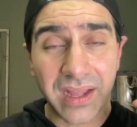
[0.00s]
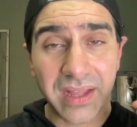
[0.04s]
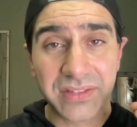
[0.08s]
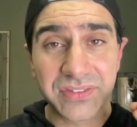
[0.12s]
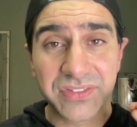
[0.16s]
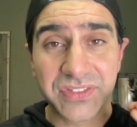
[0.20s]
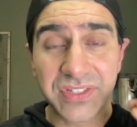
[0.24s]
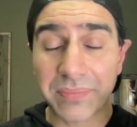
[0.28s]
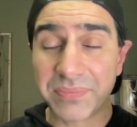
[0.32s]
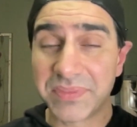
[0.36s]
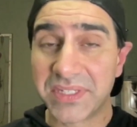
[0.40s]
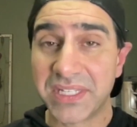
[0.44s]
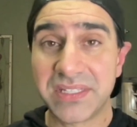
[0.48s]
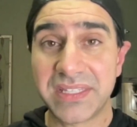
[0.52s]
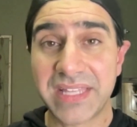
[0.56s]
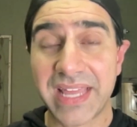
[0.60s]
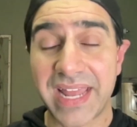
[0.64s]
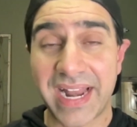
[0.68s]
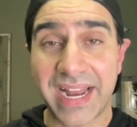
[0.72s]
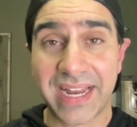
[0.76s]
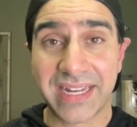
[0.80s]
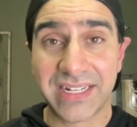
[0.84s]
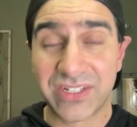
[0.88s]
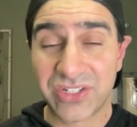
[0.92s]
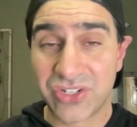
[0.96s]
something that
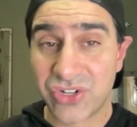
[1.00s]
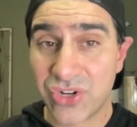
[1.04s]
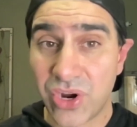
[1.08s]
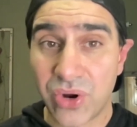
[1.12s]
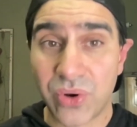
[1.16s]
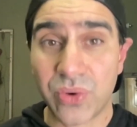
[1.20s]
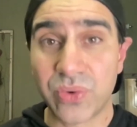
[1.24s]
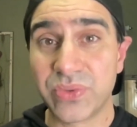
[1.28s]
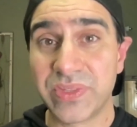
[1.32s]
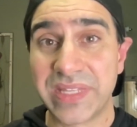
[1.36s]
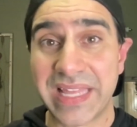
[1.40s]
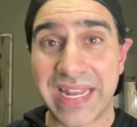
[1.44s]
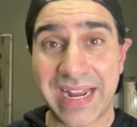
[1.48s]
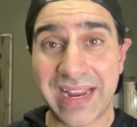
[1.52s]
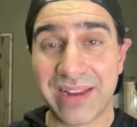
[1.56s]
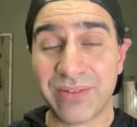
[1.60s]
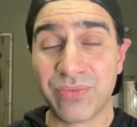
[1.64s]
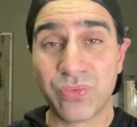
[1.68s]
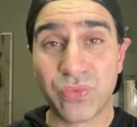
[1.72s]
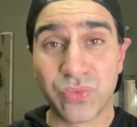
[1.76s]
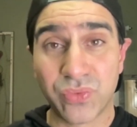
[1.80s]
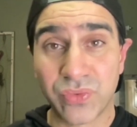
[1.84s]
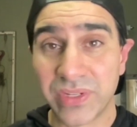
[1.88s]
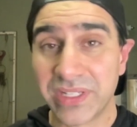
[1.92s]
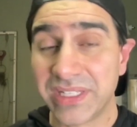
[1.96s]
I know that I
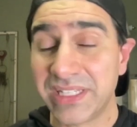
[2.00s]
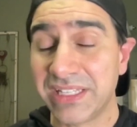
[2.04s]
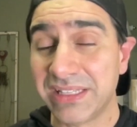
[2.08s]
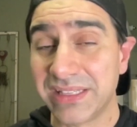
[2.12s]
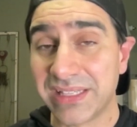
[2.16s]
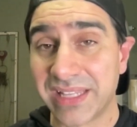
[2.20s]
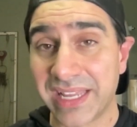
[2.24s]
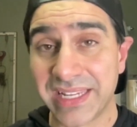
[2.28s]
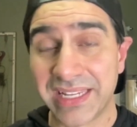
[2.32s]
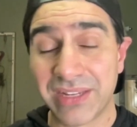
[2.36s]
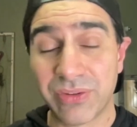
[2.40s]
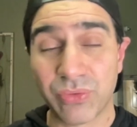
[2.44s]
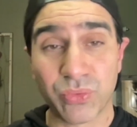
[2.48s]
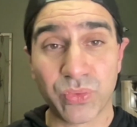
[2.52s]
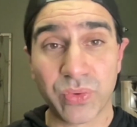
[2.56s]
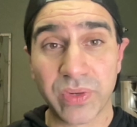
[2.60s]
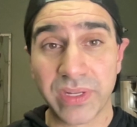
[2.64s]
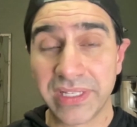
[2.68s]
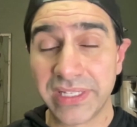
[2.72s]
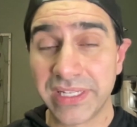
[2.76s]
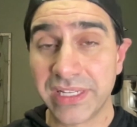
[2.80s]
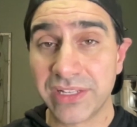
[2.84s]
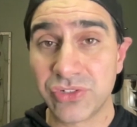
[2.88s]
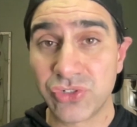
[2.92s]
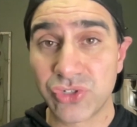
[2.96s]
really like,
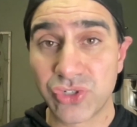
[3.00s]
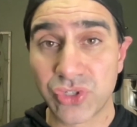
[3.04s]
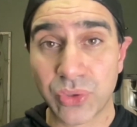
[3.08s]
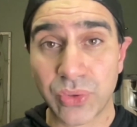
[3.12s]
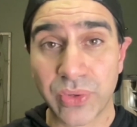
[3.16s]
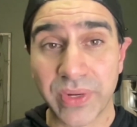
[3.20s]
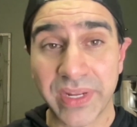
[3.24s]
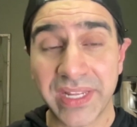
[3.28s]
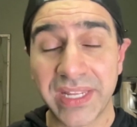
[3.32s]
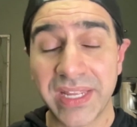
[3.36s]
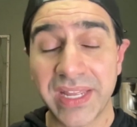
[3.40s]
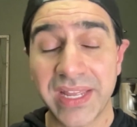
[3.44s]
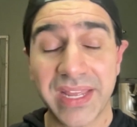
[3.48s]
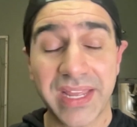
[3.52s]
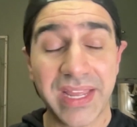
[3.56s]
really enjoy,